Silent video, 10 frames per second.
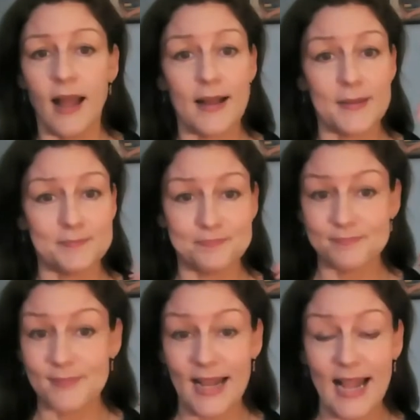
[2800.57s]

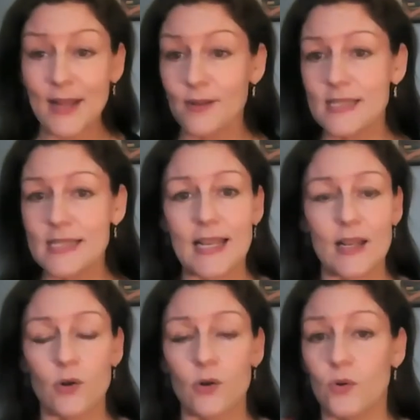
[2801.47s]

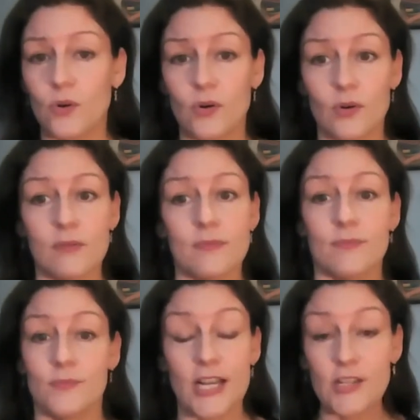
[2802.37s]
accounting or
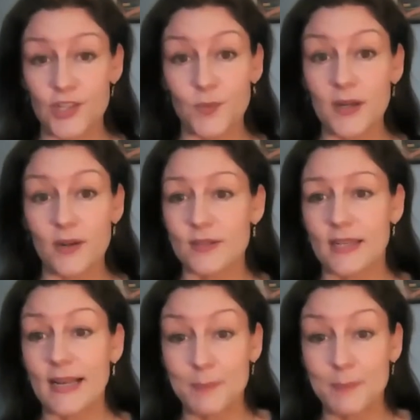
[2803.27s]
changing the world,